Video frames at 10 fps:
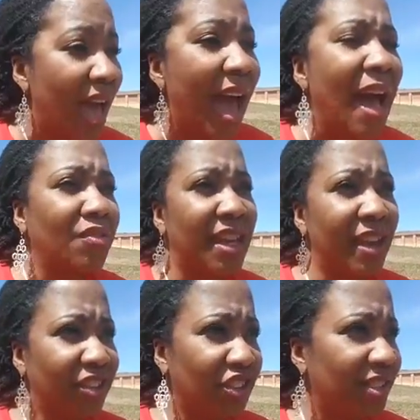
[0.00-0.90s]
how
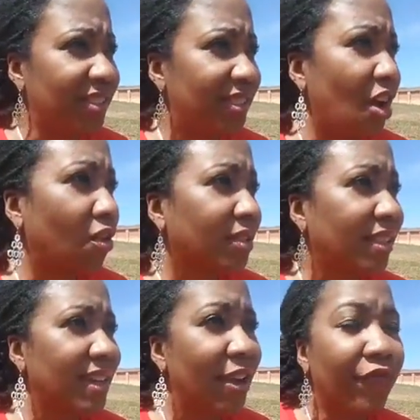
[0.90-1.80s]
dare she talk to
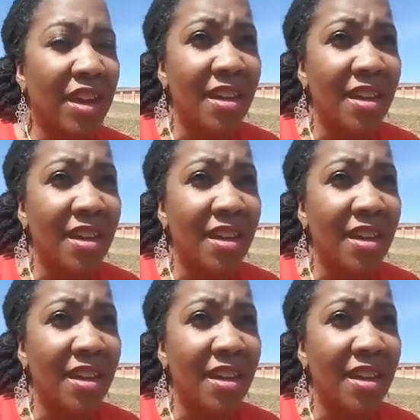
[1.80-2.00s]
Neffy